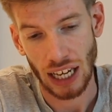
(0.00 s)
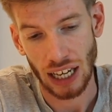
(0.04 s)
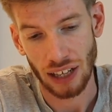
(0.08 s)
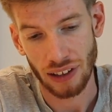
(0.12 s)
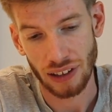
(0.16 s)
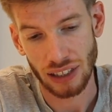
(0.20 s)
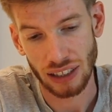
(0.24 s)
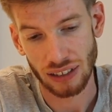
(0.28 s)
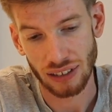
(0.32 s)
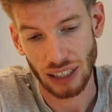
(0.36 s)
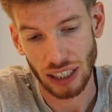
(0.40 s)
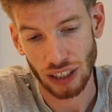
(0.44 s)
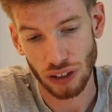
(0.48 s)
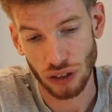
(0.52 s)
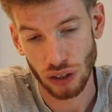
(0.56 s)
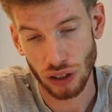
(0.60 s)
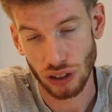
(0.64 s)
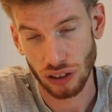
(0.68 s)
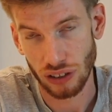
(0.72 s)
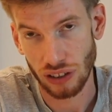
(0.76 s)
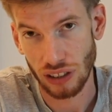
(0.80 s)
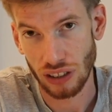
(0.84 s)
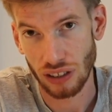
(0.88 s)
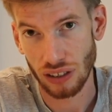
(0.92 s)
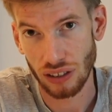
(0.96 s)
things like
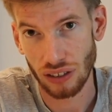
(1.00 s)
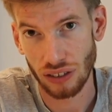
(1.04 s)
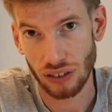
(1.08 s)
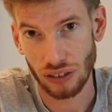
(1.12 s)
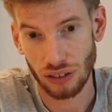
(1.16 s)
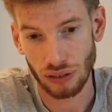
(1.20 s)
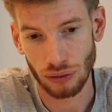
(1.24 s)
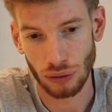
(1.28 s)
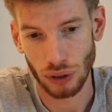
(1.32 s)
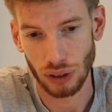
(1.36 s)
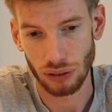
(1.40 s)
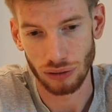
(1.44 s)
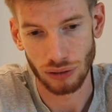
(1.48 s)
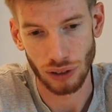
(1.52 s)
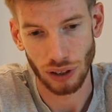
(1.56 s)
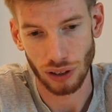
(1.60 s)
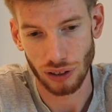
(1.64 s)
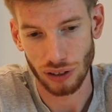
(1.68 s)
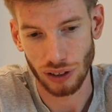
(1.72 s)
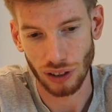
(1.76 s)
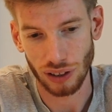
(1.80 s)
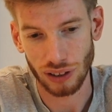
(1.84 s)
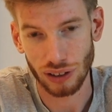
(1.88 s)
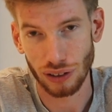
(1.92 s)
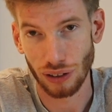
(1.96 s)
nurses, well, not a
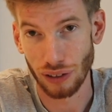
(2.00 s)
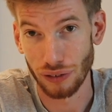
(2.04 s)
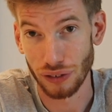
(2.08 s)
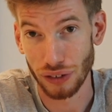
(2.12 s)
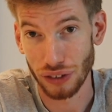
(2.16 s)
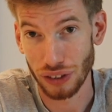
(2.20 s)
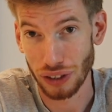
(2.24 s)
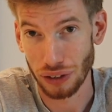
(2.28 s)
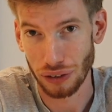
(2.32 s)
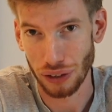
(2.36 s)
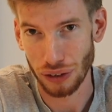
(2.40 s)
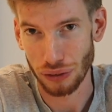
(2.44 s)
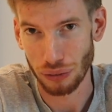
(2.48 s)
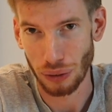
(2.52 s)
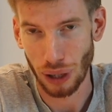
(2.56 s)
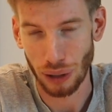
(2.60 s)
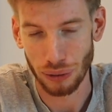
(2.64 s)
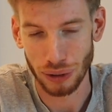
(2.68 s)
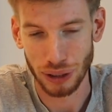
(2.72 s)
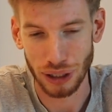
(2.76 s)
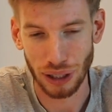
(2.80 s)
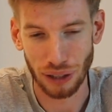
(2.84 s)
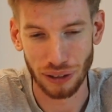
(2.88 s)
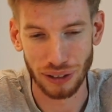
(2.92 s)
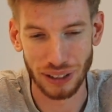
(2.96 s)
doctor, obviously, or else why
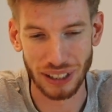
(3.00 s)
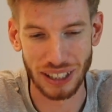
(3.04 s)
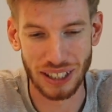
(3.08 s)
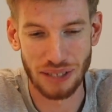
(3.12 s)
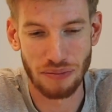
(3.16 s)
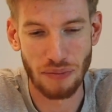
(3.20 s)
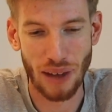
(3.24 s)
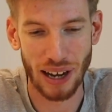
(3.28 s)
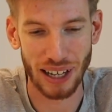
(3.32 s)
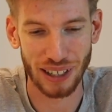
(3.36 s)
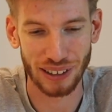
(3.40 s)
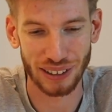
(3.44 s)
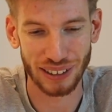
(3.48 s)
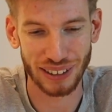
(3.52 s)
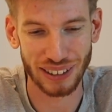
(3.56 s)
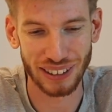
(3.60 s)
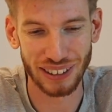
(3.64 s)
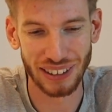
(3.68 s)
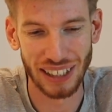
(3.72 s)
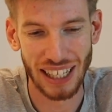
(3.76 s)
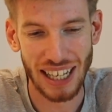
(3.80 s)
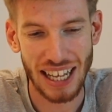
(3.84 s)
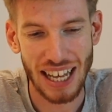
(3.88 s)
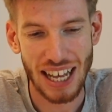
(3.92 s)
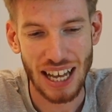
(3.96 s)
would you go on into medical
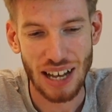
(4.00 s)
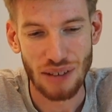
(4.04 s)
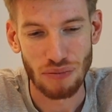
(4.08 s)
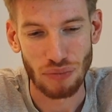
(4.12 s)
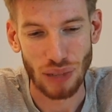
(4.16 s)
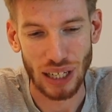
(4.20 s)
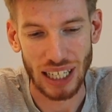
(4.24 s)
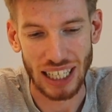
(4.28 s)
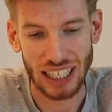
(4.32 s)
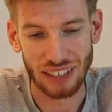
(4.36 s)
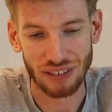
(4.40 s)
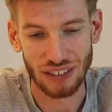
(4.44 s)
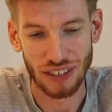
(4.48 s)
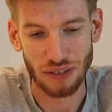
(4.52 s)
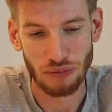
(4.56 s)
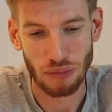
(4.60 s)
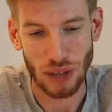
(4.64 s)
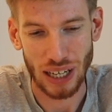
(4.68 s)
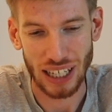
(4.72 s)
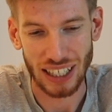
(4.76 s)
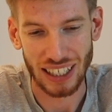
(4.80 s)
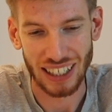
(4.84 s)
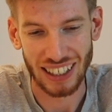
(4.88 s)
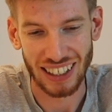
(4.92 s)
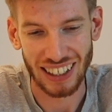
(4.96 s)
school? But if you've
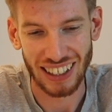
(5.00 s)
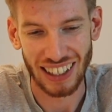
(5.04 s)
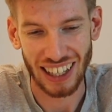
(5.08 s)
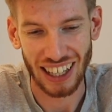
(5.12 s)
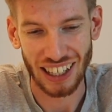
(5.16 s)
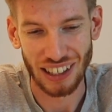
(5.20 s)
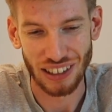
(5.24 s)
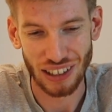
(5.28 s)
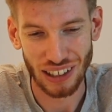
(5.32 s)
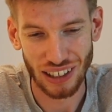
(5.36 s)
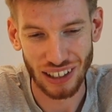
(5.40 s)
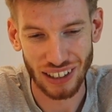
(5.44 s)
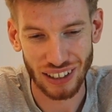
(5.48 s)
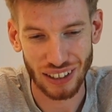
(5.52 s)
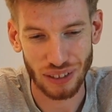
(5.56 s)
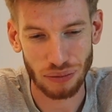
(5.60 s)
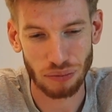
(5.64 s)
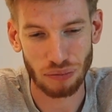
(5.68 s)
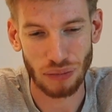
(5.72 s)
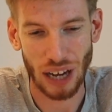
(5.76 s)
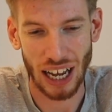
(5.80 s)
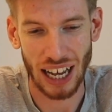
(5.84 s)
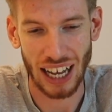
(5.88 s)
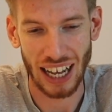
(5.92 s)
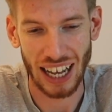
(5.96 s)
been a nurse,
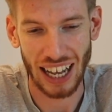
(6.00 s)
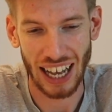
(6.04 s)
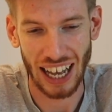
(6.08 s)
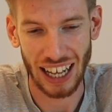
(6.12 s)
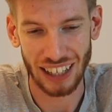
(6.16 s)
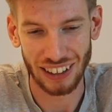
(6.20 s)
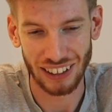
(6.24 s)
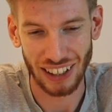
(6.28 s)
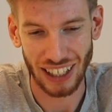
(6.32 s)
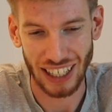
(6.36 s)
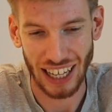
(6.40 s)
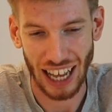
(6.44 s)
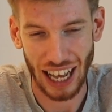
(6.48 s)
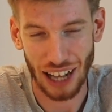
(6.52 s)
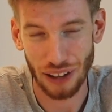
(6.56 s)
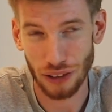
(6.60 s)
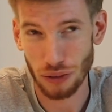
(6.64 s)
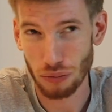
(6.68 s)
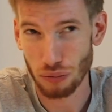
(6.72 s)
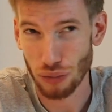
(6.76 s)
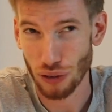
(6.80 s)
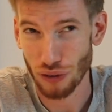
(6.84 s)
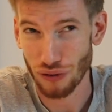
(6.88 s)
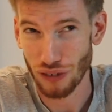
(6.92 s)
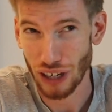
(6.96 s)
allied
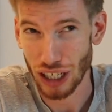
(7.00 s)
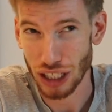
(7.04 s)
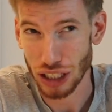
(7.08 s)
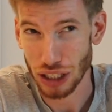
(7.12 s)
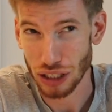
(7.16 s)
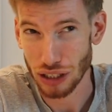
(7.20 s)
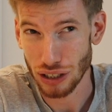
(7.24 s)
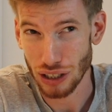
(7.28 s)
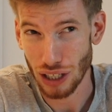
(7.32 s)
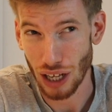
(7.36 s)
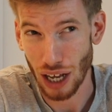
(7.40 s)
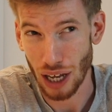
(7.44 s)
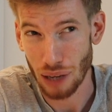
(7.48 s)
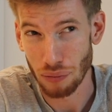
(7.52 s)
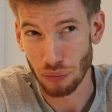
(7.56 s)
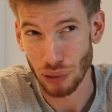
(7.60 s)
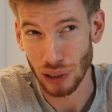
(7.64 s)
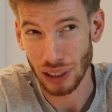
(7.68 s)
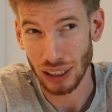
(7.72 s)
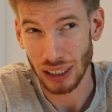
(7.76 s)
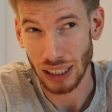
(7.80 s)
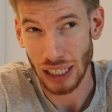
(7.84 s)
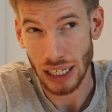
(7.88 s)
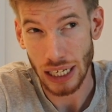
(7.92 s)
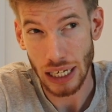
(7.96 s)
health professional, I
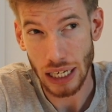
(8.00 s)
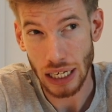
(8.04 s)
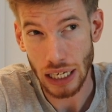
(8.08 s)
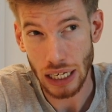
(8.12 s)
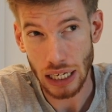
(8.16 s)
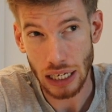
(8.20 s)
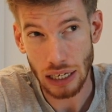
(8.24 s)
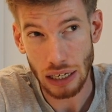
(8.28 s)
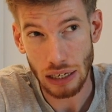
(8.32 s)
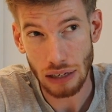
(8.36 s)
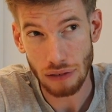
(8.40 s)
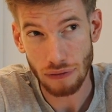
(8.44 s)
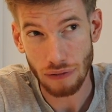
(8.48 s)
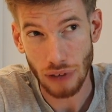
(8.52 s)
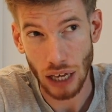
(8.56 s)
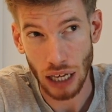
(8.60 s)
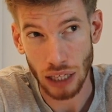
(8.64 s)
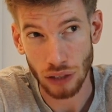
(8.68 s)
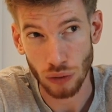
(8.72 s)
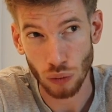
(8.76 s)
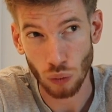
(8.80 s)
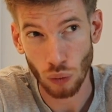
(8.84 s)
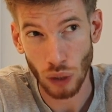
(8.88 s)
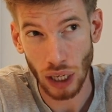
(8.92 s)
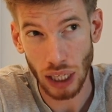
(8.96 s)
believe,
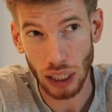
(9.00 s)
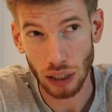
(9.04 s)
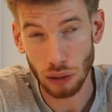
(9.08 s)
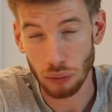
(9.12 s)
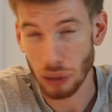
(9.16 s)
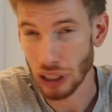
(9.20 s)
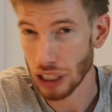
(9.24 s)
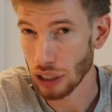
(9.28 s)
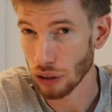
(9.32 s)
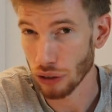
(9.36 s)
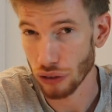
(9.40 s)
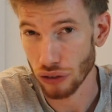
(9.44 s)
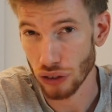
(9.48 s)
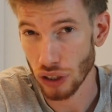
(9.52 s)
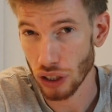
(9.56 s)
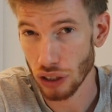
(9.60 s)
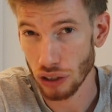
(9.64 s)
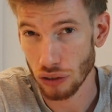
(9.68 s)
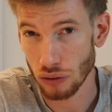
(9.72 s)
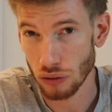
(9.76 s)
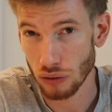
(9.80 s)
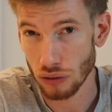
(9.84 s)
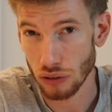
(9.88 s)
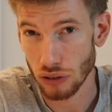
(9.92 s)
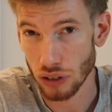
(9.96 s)
as well, but there are
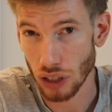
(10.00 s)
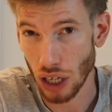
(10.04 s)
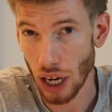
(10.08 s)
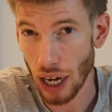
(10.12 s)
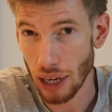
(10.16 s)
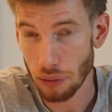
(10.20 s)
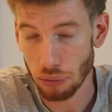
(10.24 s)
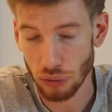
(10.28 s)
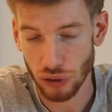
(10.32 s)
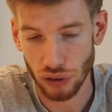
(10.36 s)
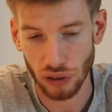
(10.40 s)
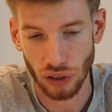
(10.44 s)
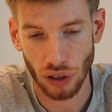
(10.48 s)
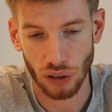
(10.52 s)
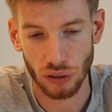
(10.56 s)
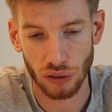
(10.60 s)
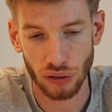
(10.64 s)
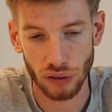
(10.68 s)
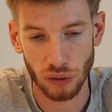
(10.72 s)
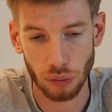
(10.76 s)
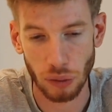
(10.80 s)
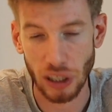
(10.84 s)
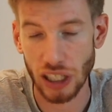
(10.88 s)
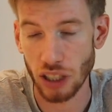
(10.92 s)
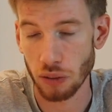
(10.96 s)
certain types, so
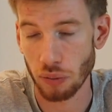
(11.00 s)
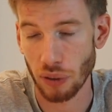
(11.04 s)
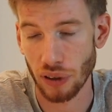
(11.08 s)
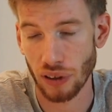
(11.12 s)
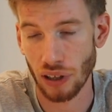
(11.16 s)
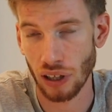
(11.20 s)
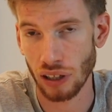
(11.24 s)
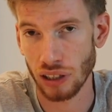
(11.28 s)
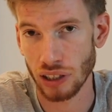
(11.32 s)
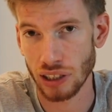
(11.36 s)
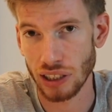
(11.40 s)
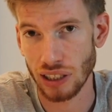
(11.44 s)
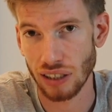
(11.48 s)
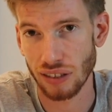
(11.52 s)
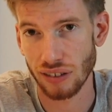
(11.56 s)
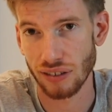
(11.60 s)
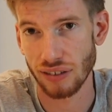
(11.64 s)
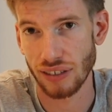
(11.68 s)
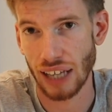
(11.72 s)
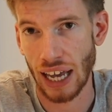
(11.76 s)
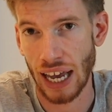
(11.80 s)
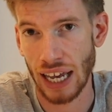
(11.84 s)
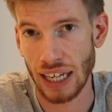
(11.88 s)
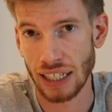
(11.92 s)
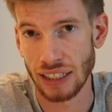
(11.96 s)
speech pathologists
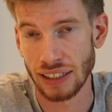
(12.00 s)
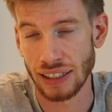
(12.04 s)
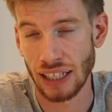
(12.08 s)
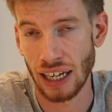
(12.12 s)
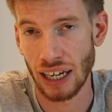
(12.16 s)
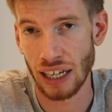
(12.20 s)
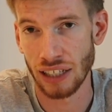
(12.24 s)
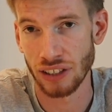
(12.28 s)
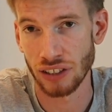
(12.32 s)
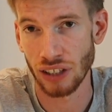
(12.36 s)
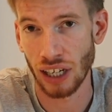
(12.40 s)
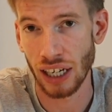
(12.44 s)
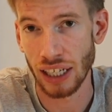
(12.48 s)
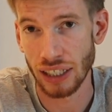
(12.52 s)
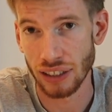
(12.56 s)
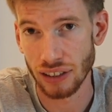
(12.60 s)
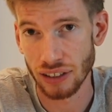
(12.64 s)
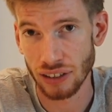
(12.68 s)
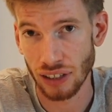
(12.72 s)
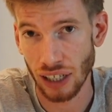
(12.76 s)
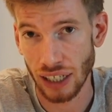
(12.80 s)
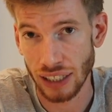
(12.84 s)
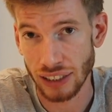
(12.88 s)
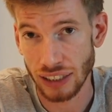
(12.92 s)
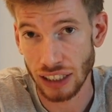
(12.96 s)
and
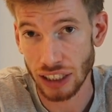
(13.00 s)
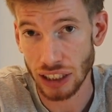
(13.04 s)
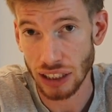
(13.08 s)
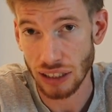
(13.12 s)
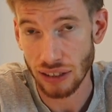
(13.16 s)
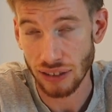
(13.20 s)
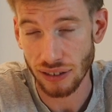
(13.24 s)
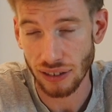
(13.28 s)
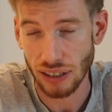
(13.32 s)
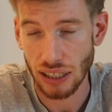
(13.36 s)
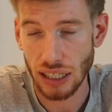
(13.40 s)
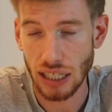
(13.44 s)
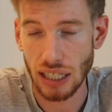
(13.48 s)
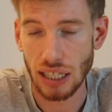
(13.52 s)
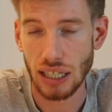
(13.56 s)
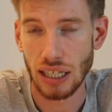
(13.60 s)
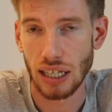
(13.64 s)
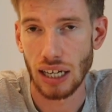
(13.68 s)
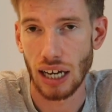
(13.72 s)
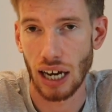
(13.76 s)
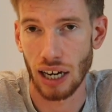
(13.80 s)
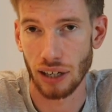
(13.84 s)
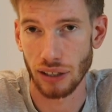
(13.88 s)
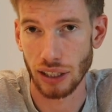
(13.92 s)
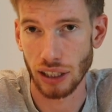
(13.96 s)
dietitians
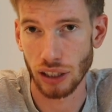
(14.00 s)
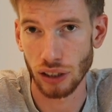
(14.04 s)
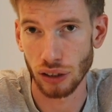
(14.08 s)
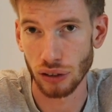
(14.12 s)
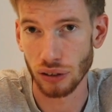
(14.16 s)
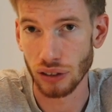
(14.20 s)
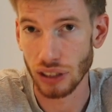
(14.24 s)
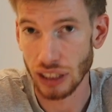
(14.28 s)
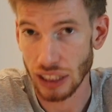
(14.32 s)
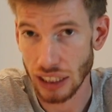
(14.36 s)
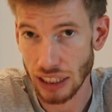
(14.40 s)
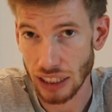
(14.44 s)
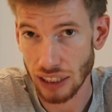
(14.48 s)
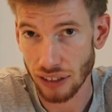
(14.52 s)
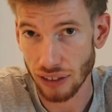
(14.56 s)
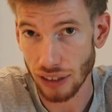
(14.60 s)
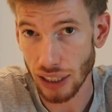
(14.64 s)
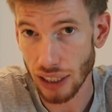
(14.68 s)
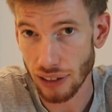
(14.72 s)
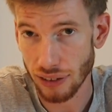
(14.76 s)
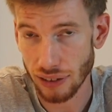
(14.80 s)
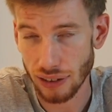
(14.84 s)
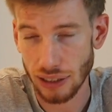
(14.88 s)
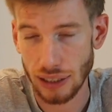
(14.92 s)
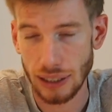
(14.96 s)
are included in this
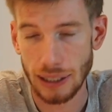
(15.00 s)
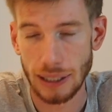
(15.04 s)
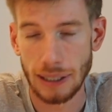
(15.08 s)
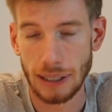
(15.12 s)
list.